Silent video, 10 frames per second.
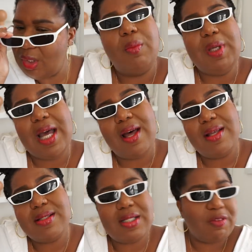
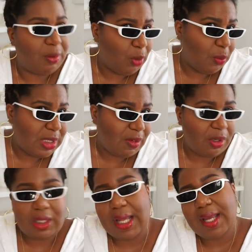because different moments of
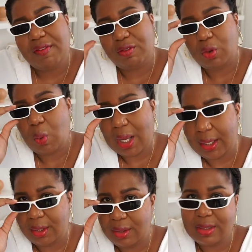our life
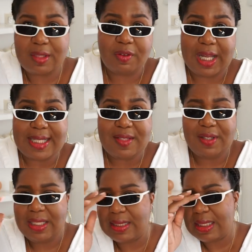require different activities.